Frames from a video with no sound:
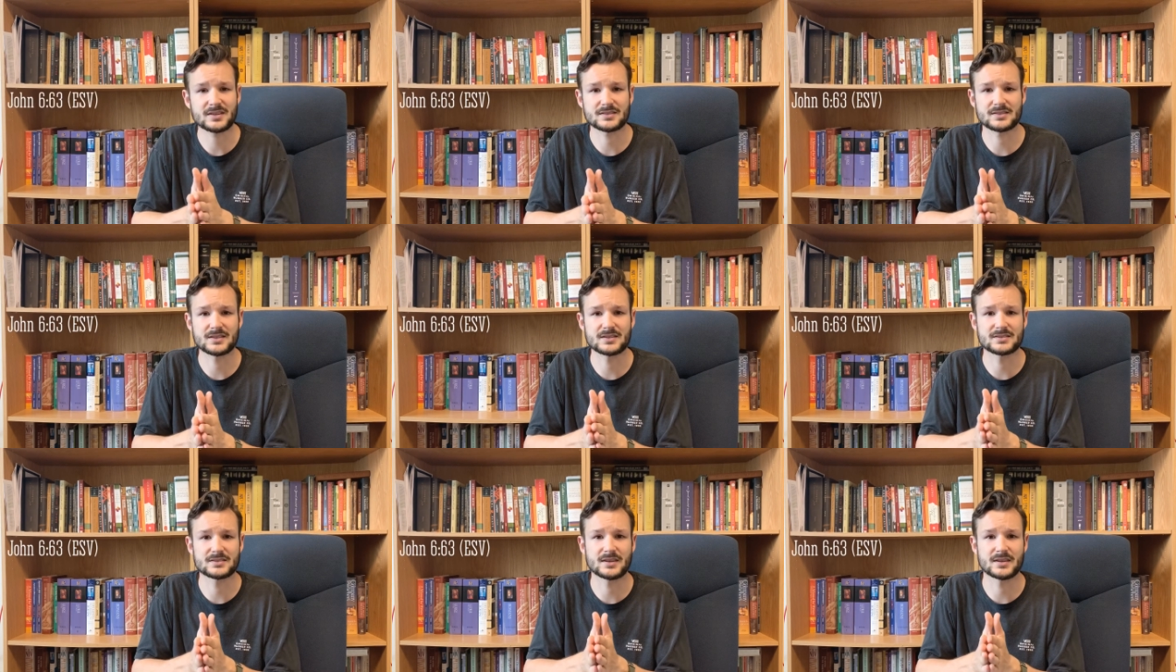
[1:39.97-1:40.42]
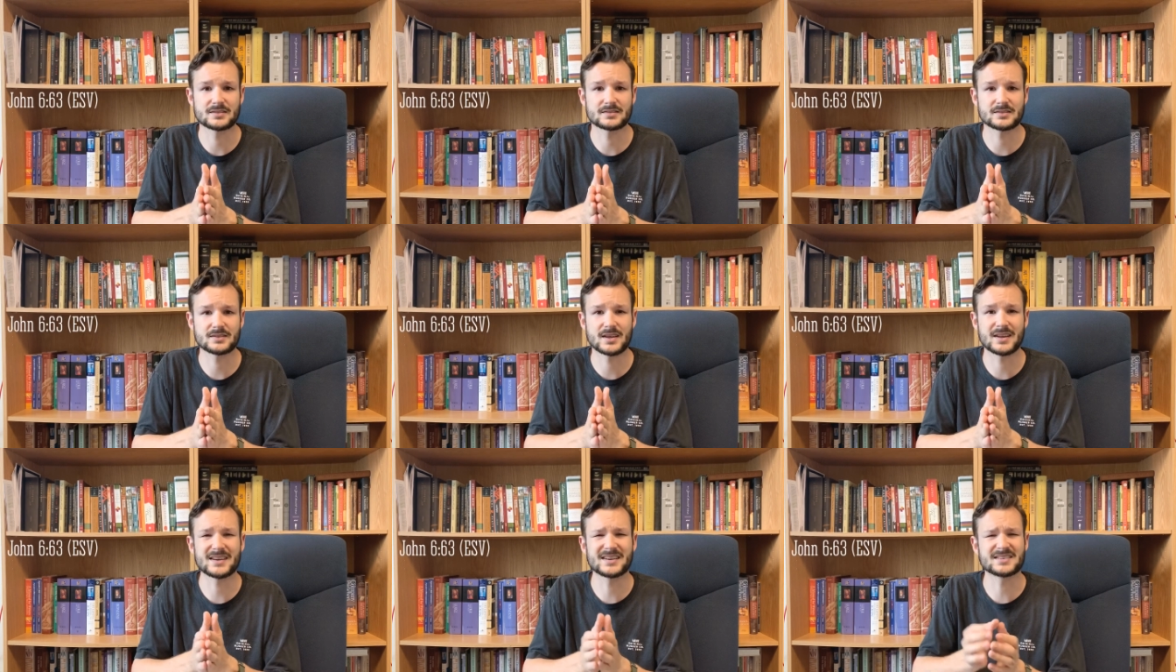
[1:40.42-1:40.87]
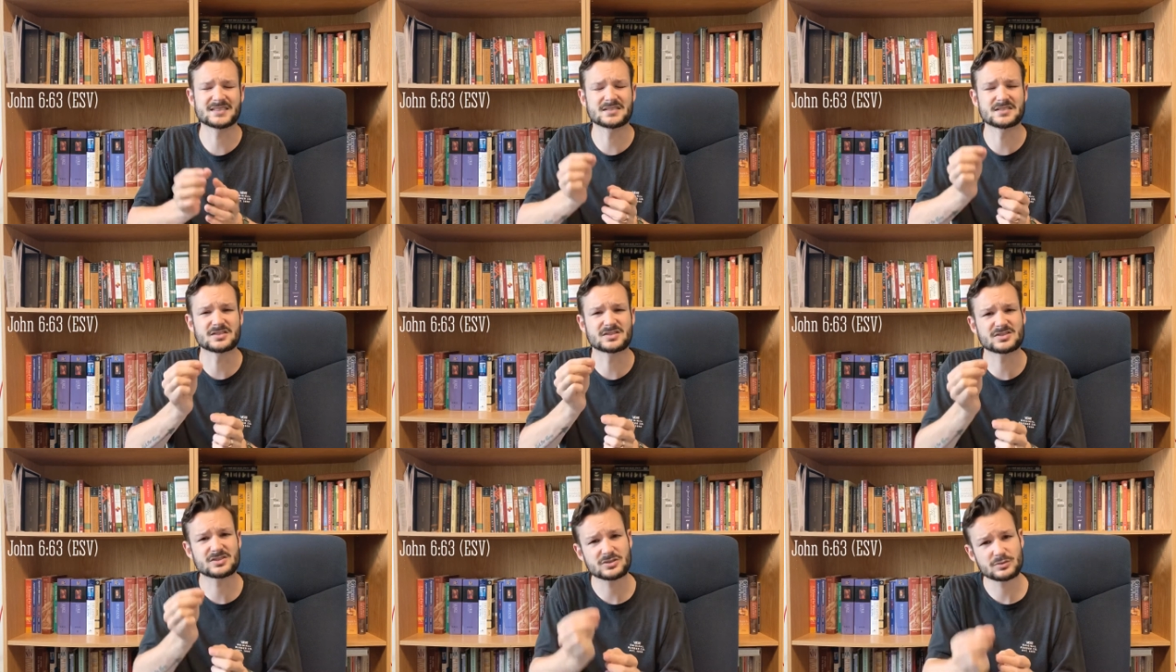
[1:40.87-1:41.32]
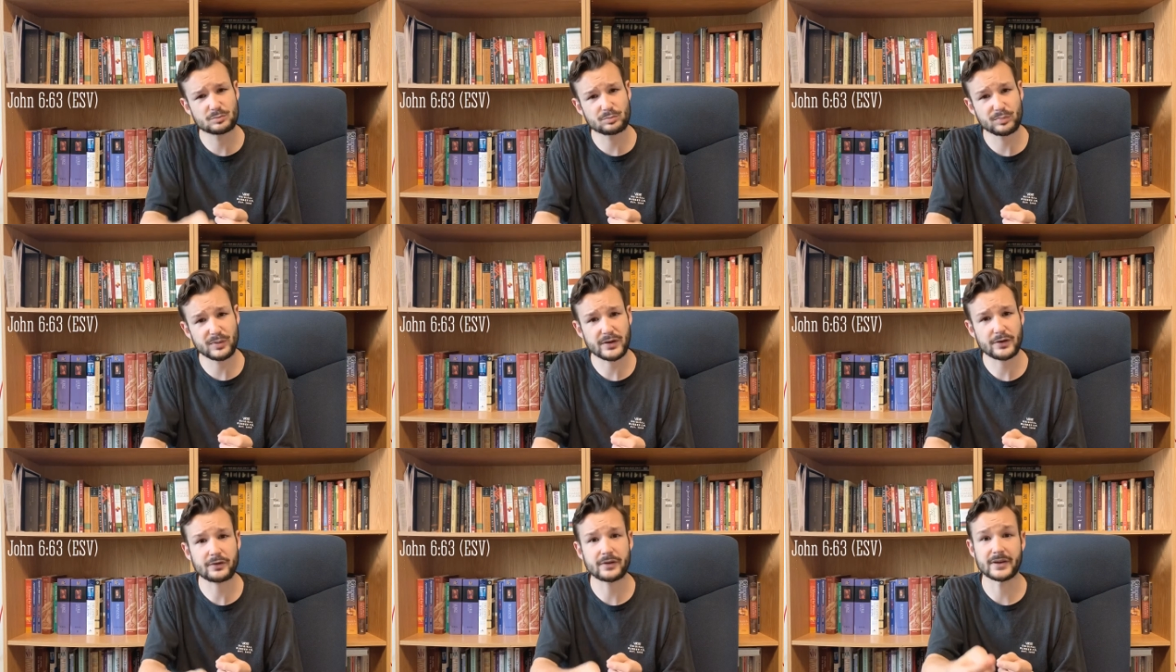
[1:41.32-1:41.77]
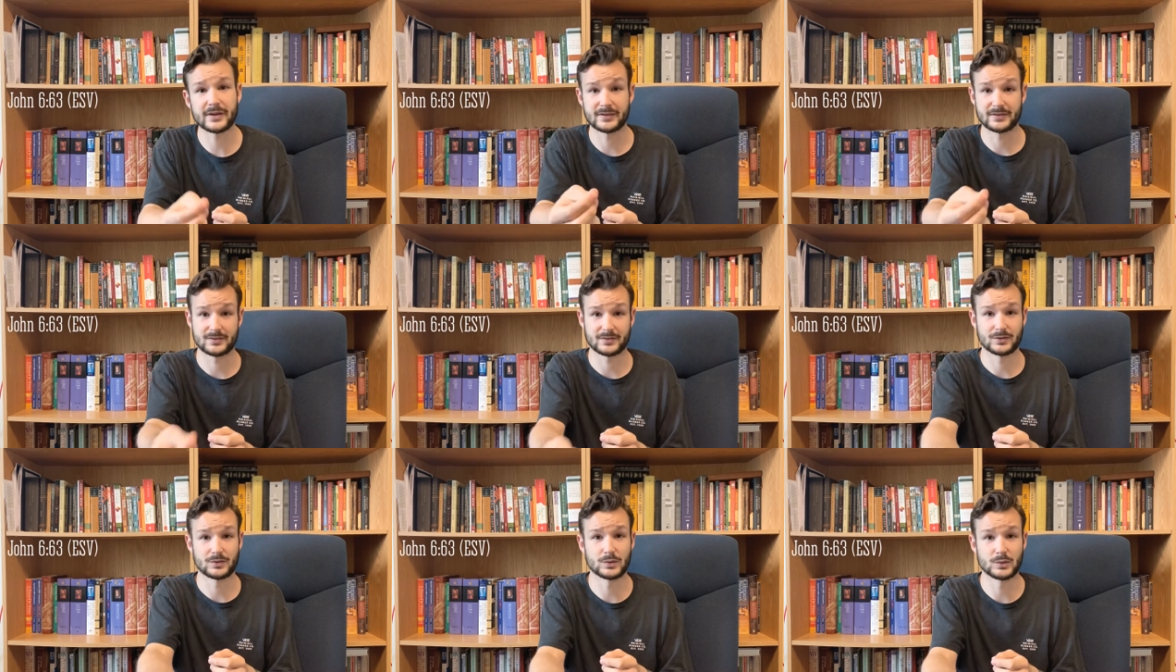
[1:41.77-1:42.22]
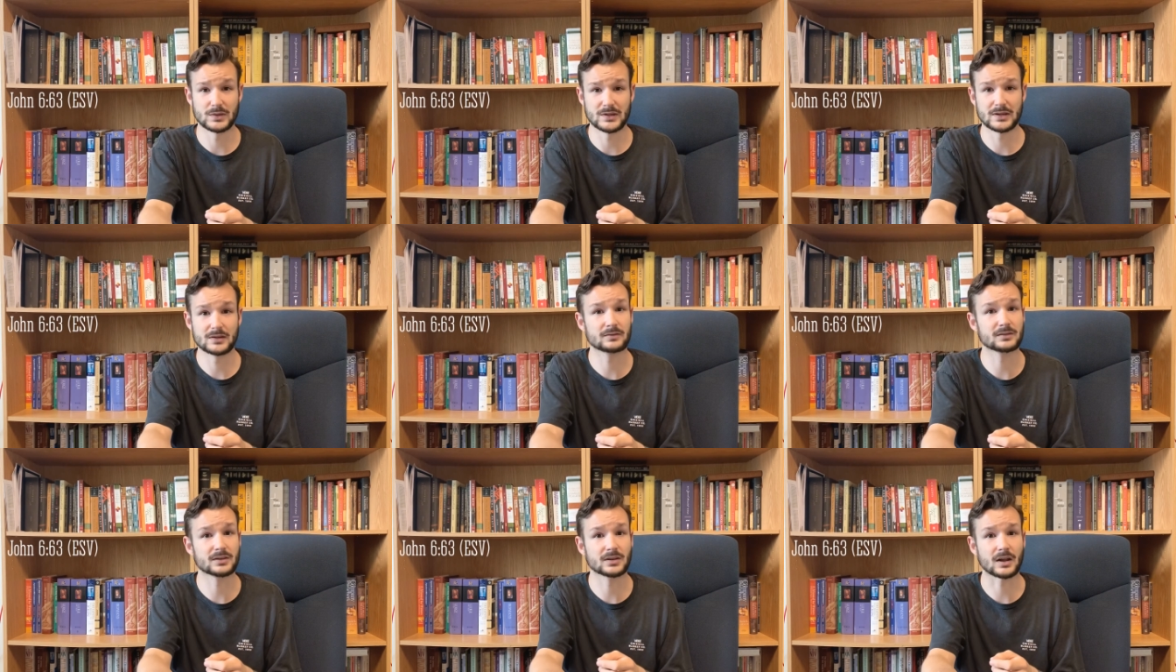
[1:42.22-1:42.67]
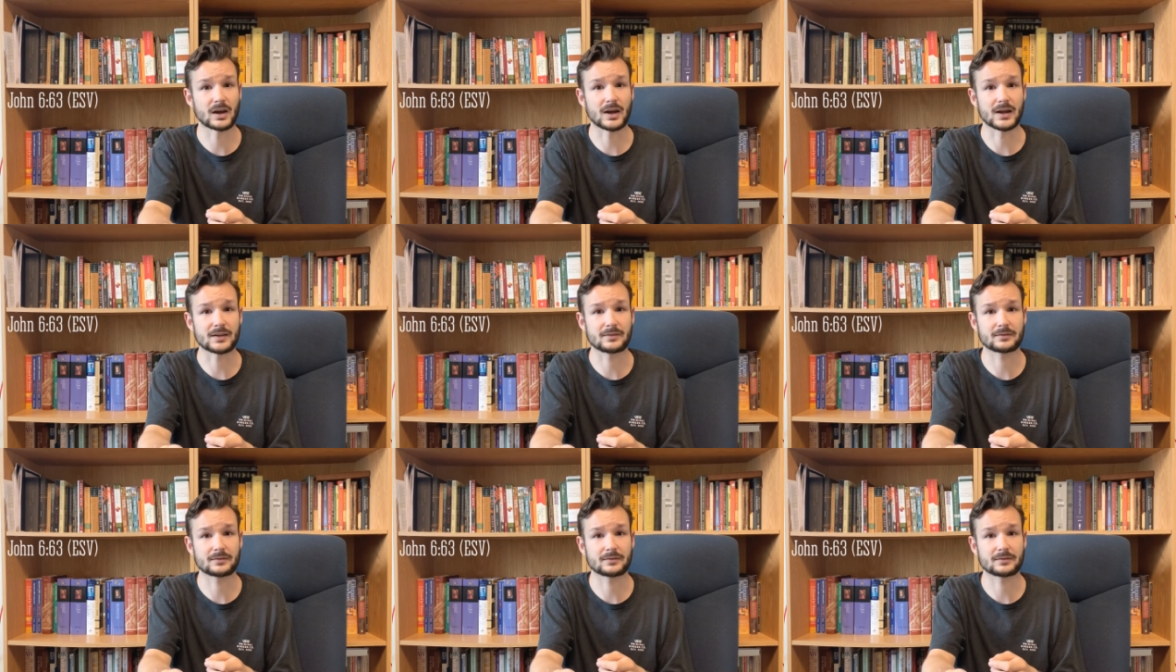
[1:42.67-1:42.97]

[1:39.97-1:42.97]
He says, it is the Spirit who gives life.